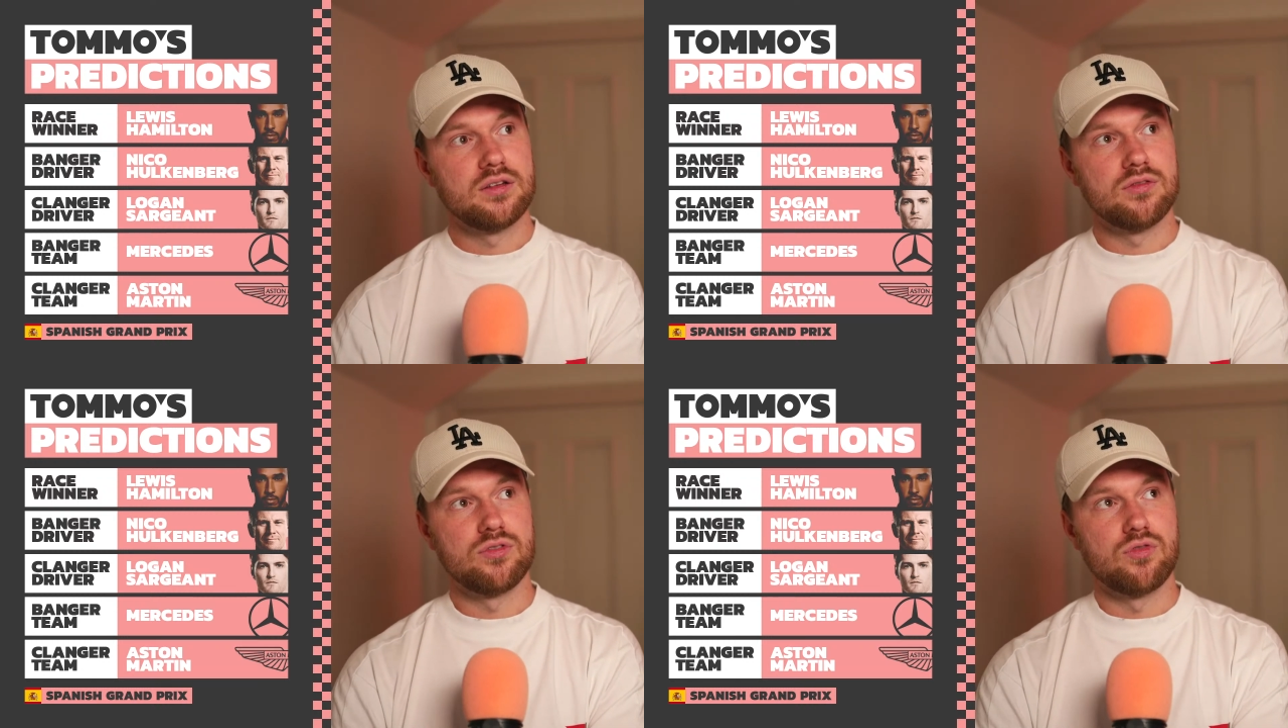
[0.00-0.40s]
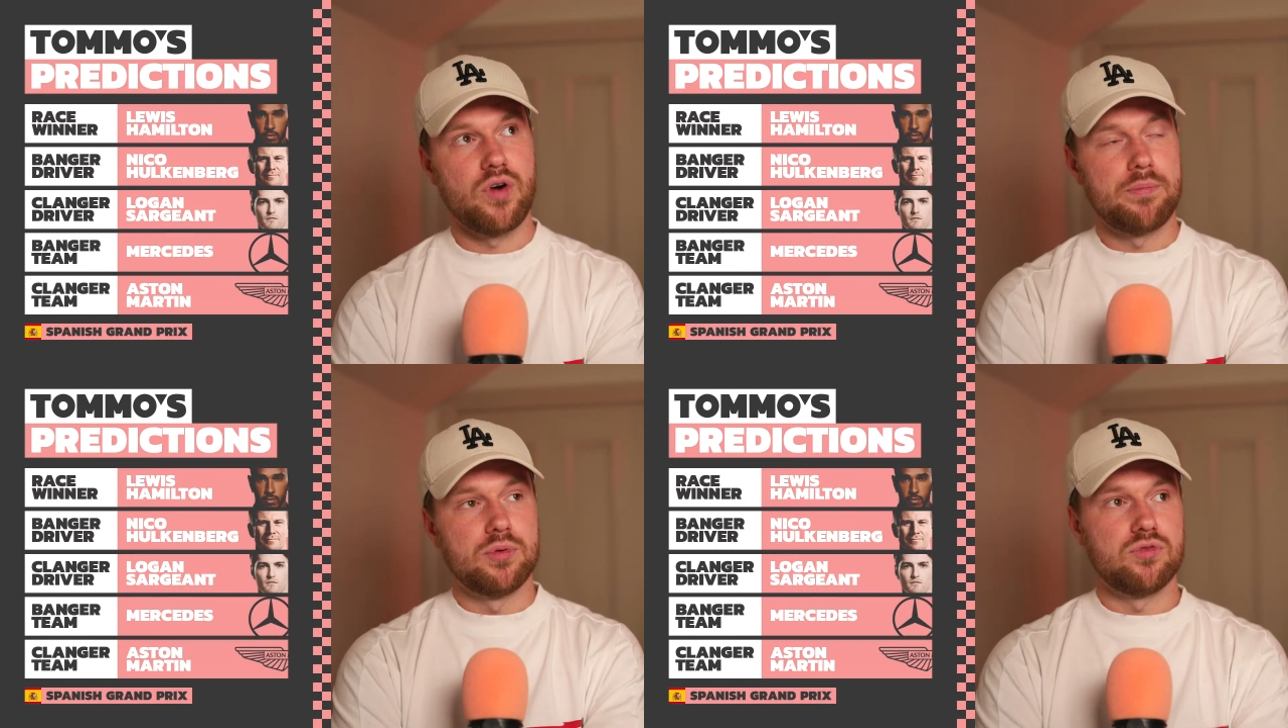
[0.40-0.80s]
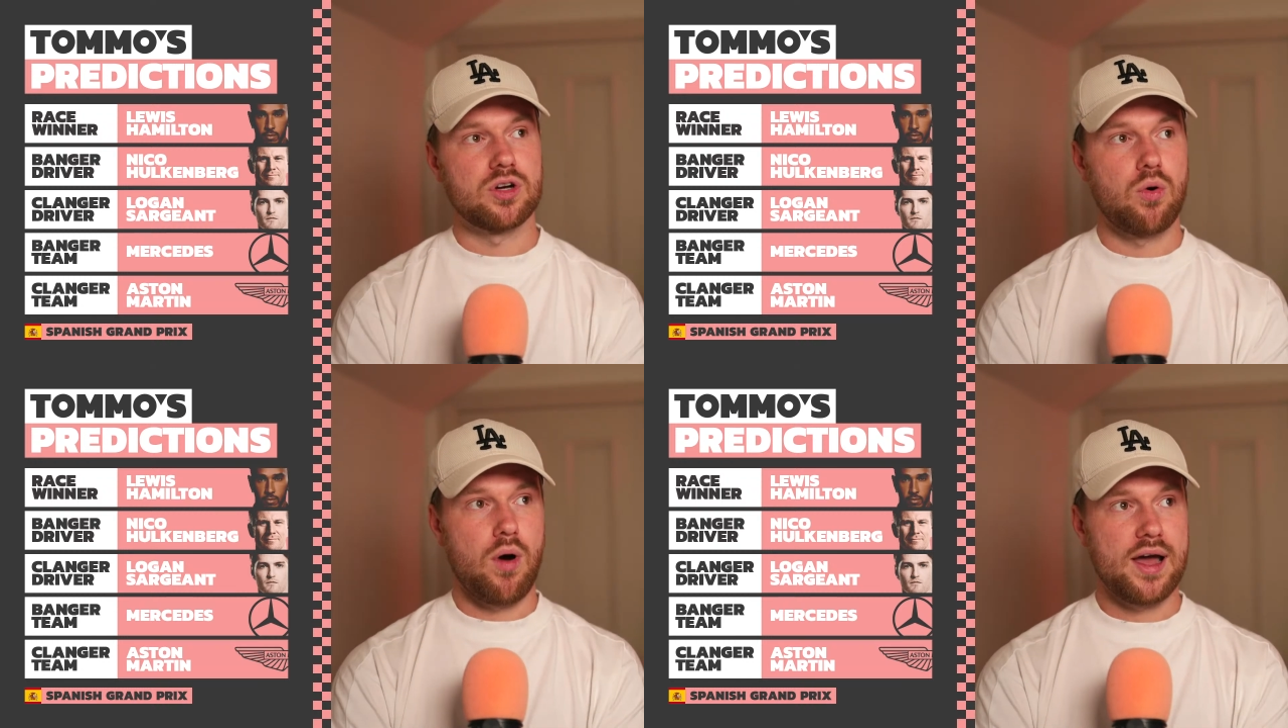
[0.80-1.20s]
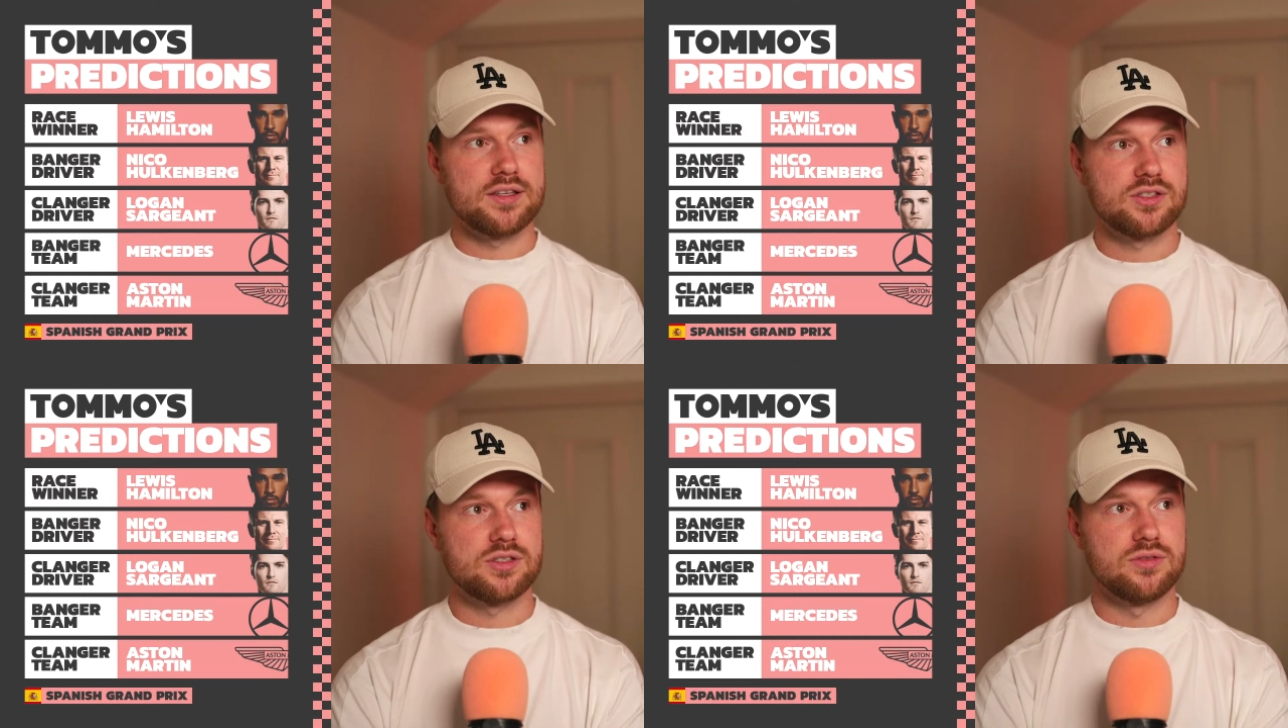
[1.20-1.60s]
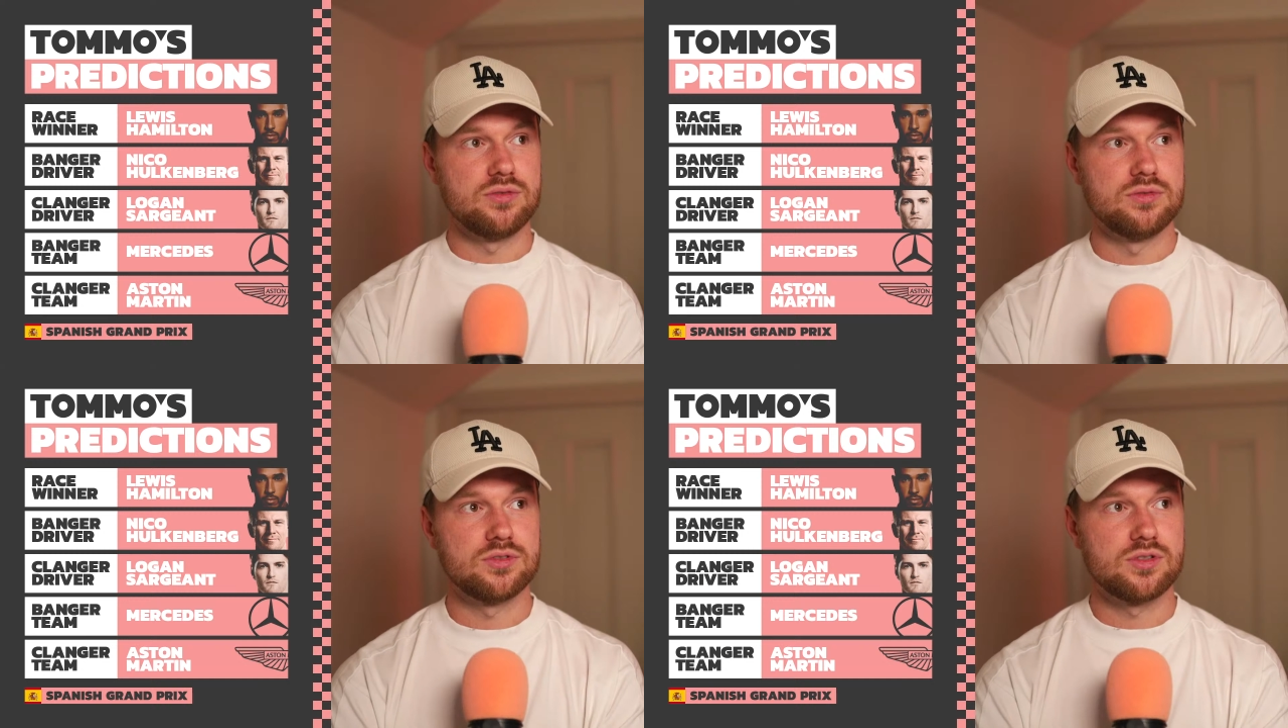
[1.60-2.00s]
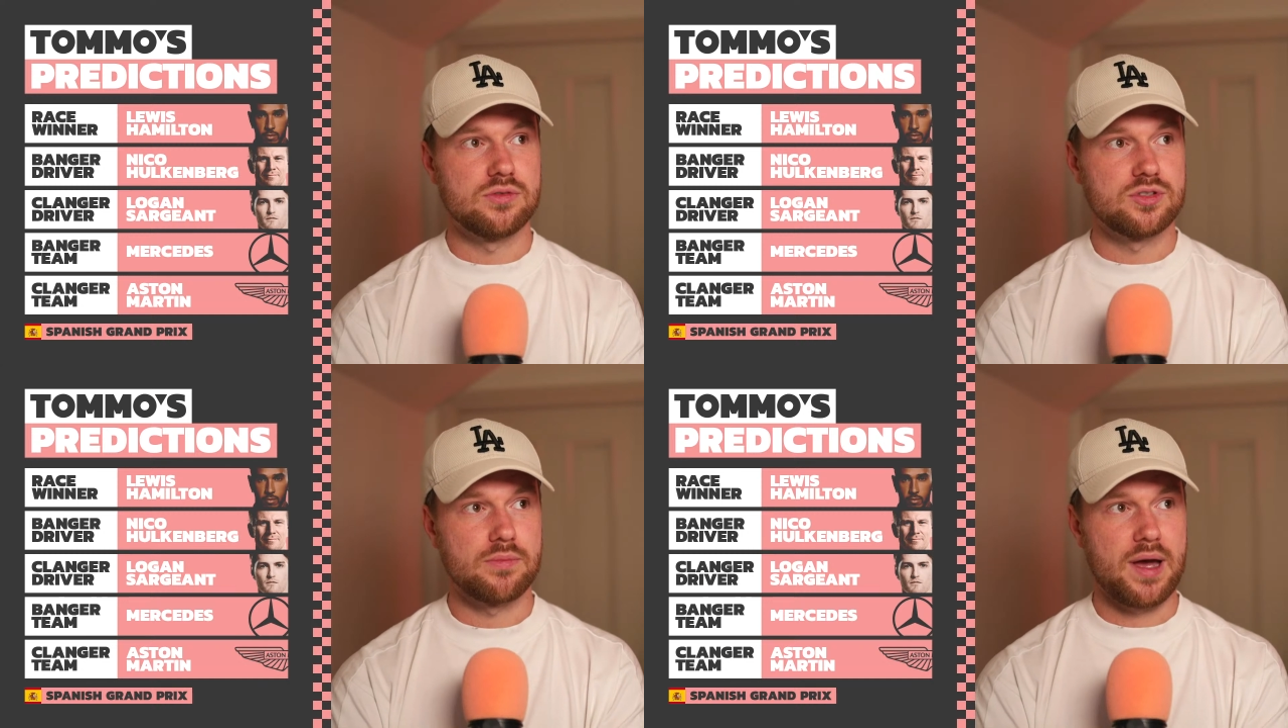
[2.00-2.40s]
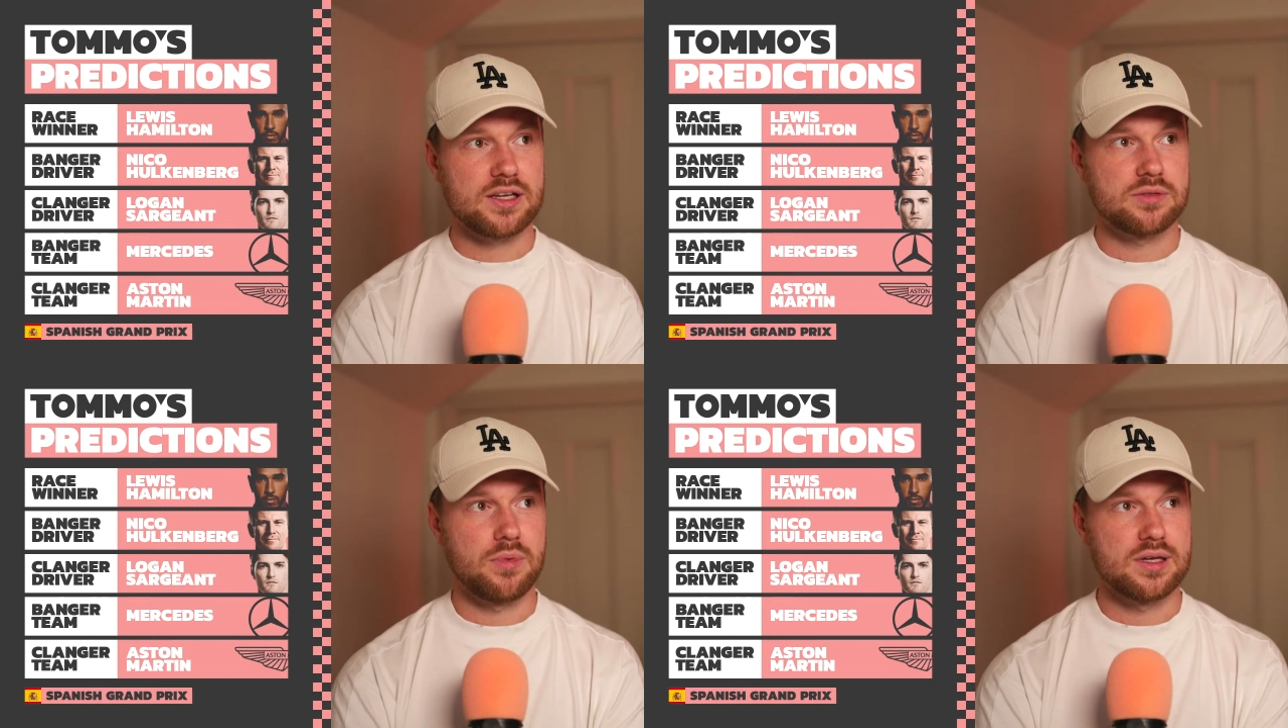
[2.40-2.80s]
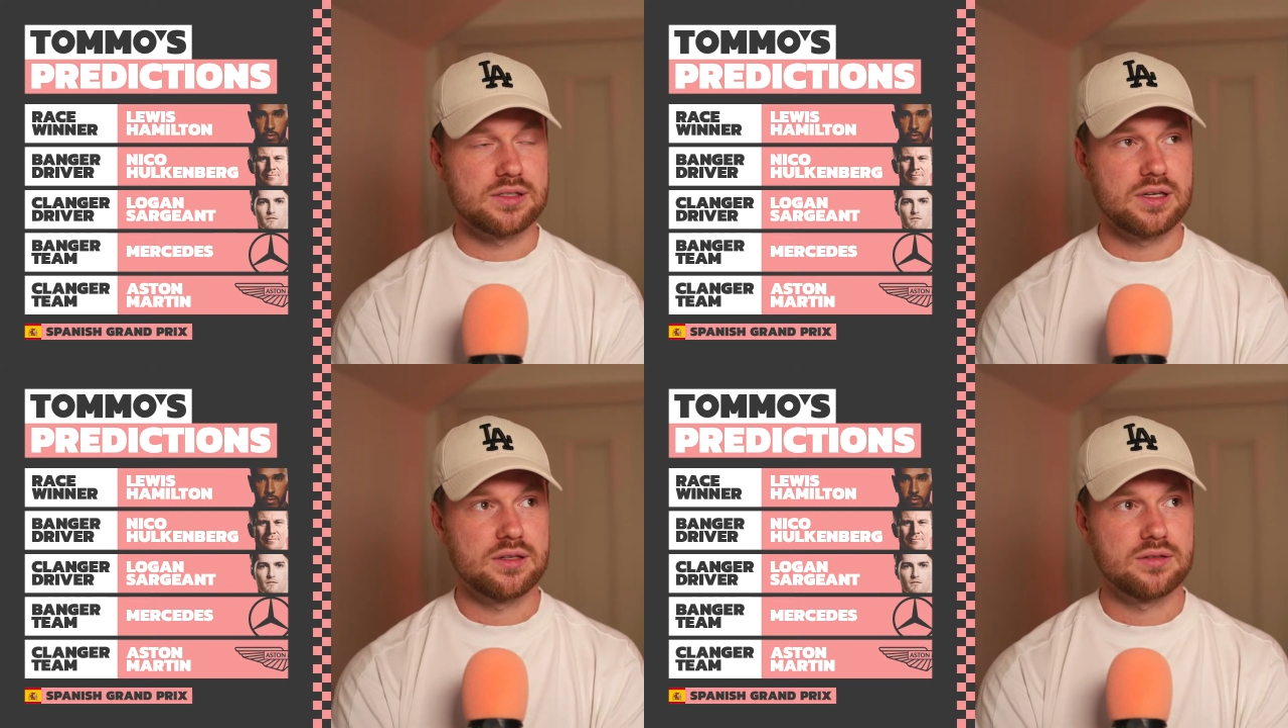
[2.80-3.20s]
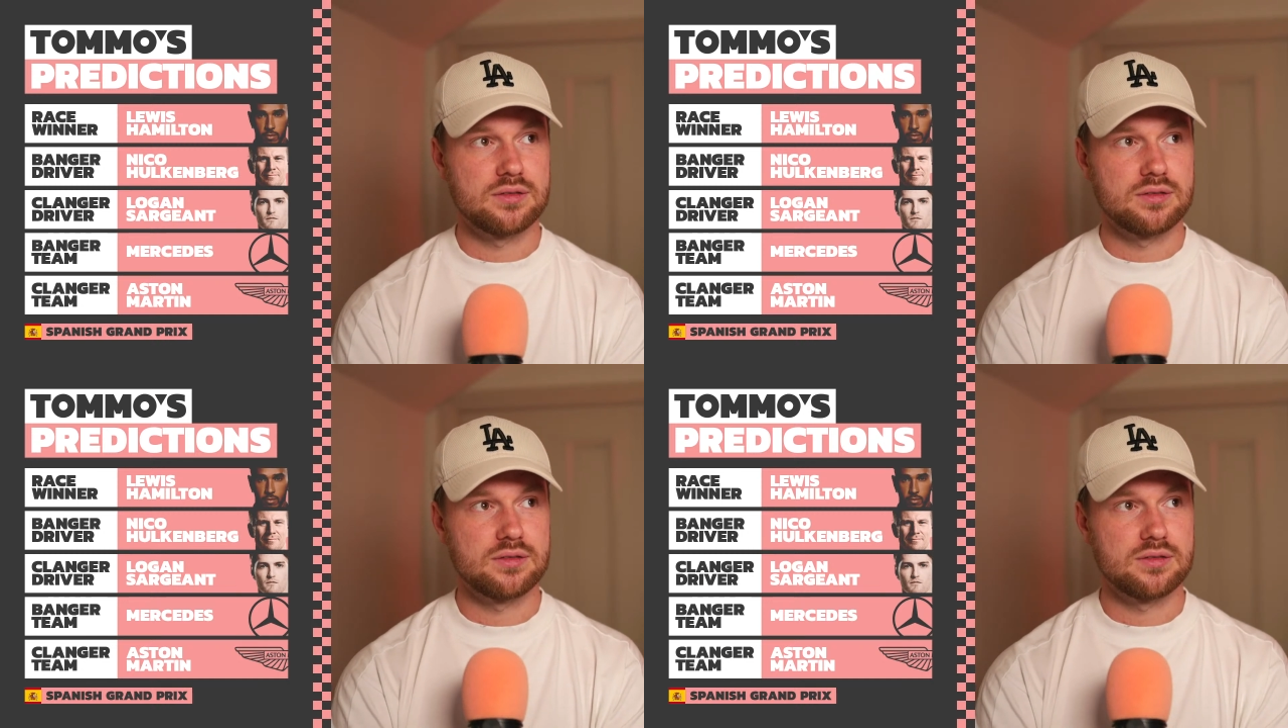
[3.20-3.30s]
the Red Bull requires to maximise it,